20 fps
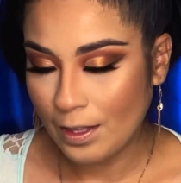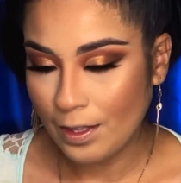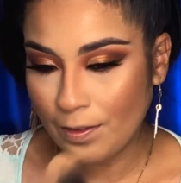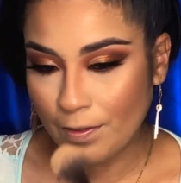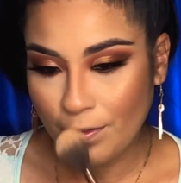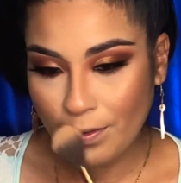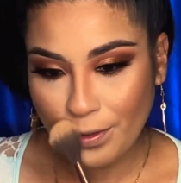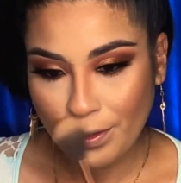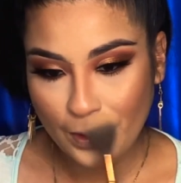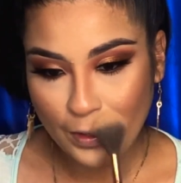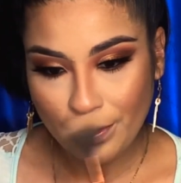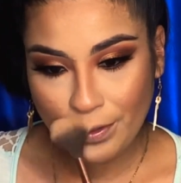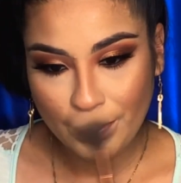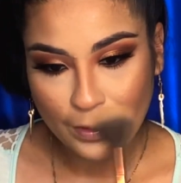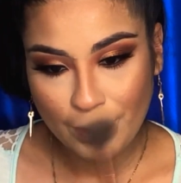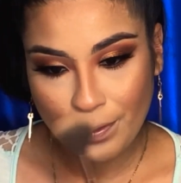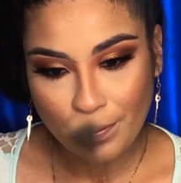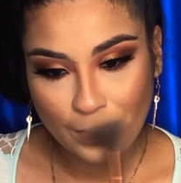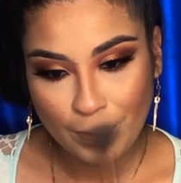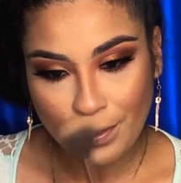right
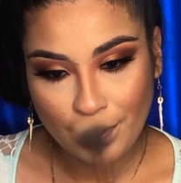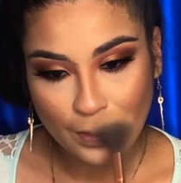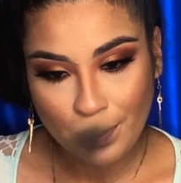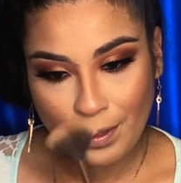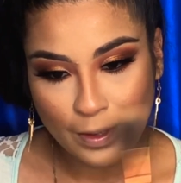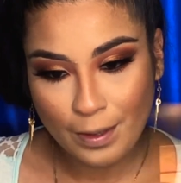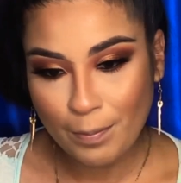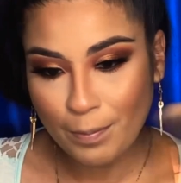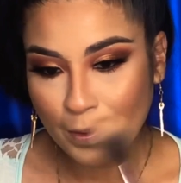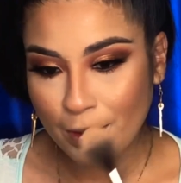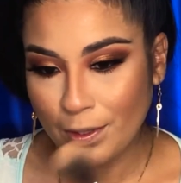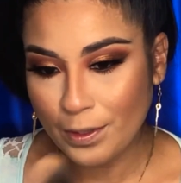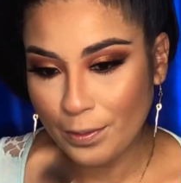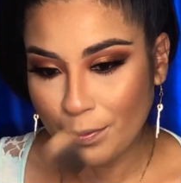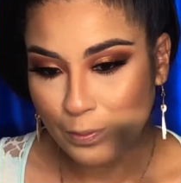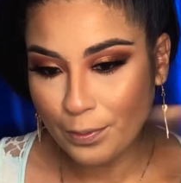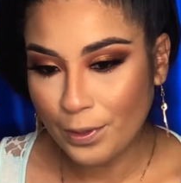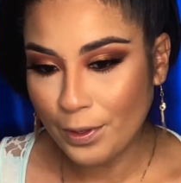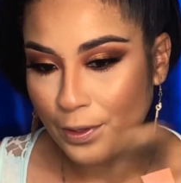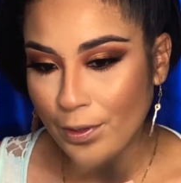top of the Cupid's
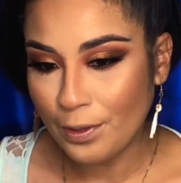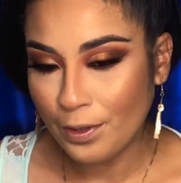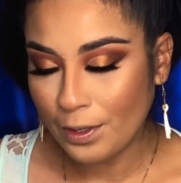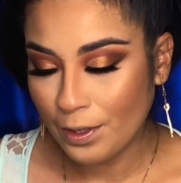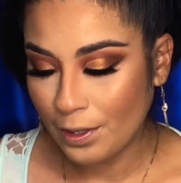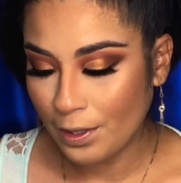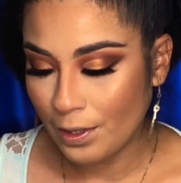bow.